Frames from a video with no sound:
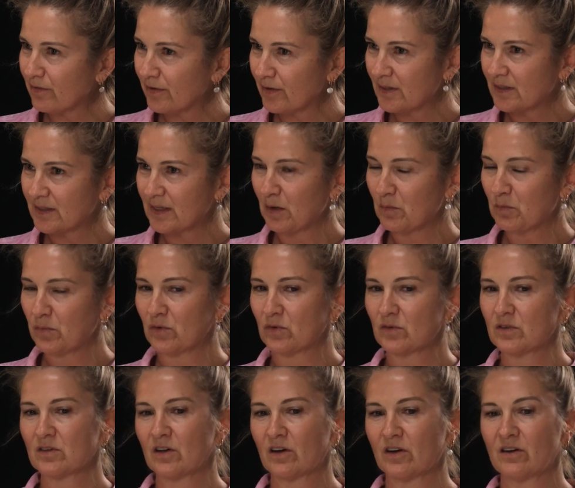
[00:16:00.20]
for example.
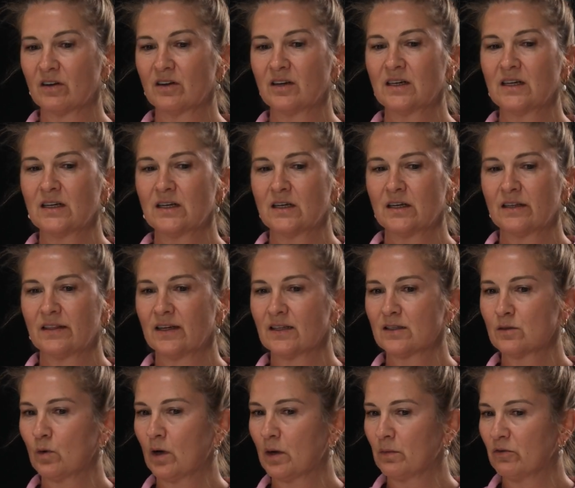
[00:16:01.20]
So
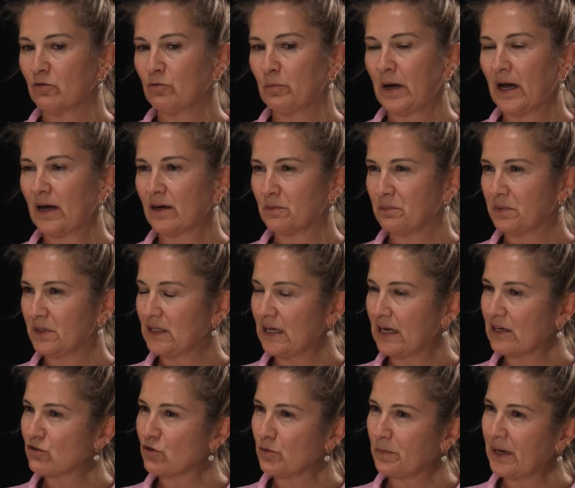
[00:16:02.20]
that's why we've partnered with
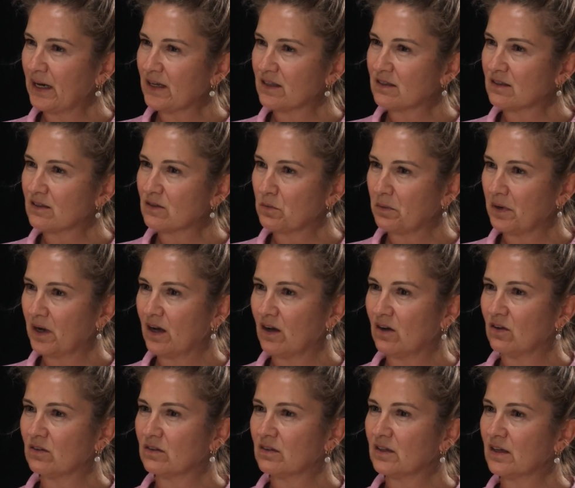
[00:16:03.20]
naturopaths as
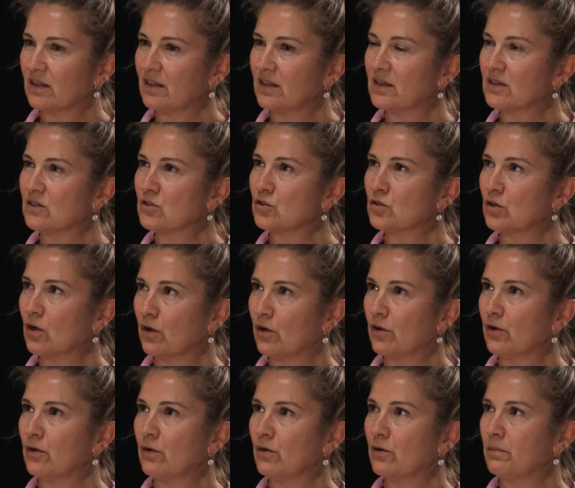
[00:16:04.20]
well. Like, they're
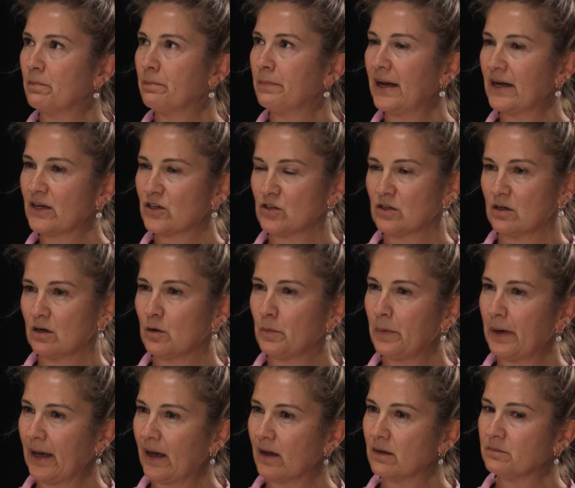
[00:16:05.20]
so passionate
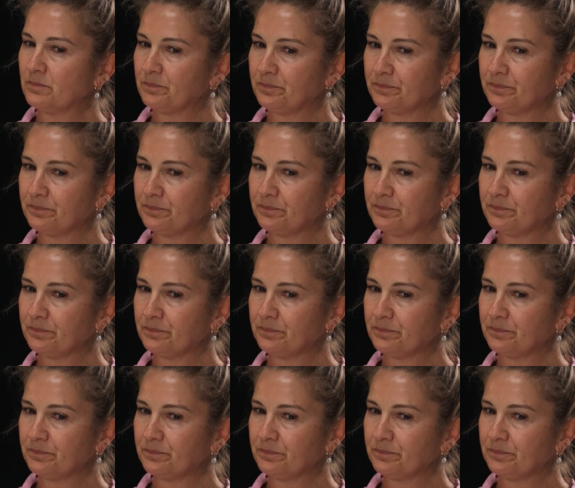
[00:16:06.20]
about